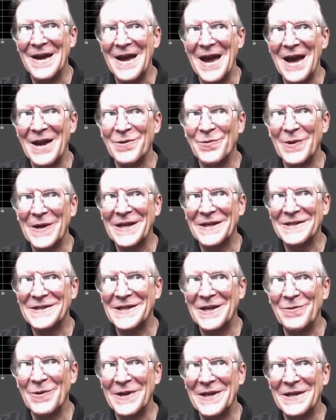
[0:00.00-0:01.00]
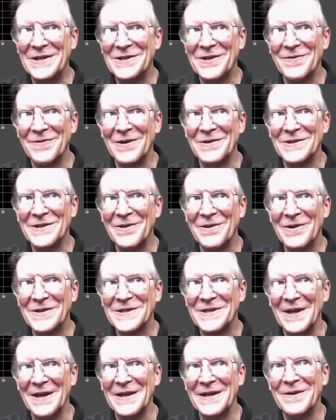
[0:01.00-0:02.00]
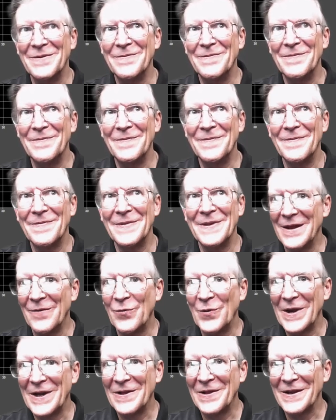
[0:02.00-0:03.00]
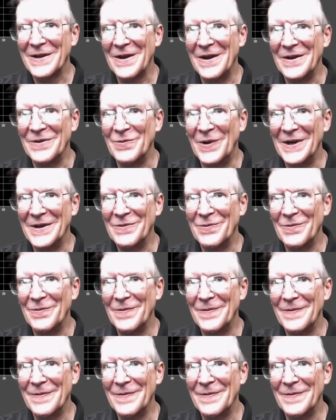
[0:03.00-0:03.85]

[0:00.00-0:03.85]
And we can see what each of those looks like. If we click on one,